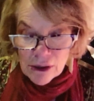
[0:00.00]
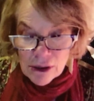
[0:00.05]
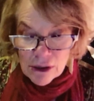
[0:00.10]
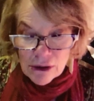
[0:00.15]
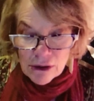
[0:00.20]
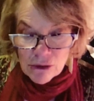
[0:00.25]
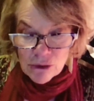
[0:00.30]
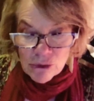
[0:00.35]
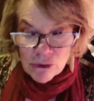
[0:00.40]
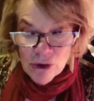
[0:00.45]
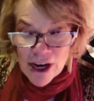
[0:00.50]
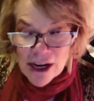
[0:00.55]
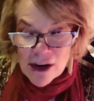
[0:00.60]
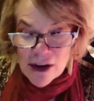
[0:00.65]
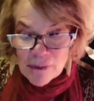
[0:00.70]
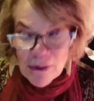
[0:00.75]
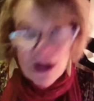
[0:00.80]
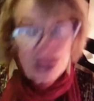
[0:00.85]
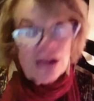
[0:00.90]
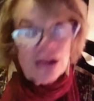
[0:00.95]
READ
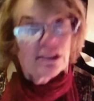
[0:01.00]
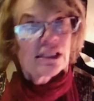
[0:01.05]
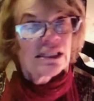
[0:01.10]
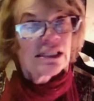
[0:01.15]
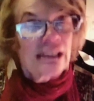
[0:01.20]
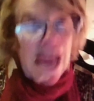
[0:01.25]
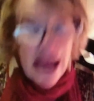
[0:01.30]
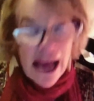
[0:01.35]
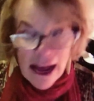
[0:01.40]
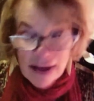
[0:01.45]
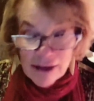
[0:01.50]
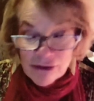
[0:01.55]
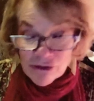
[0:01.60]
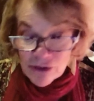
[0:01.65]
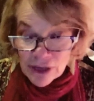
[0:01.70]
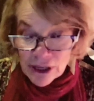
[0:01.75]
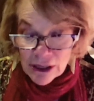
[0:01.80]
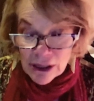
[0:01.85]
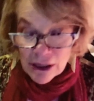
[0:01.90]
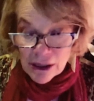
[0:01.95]
Nepal staff
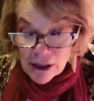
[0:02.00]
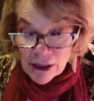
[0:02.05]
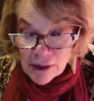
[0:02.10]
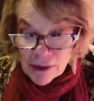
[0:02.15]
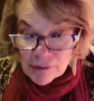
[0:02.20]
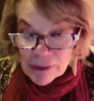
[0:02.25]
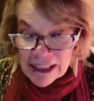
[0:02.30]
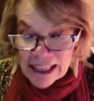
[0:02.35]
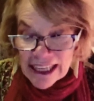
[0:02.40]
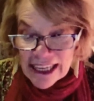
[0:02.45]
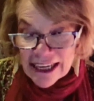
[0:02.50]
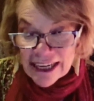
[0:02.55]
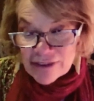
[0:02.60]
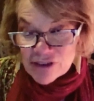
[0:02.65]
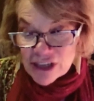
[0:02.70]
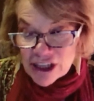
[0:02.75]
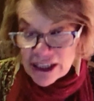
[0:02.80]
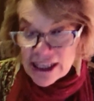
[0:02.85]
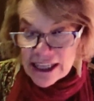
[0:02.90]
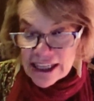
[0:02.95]
believed
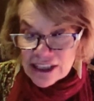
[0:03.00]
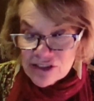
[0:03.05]
in these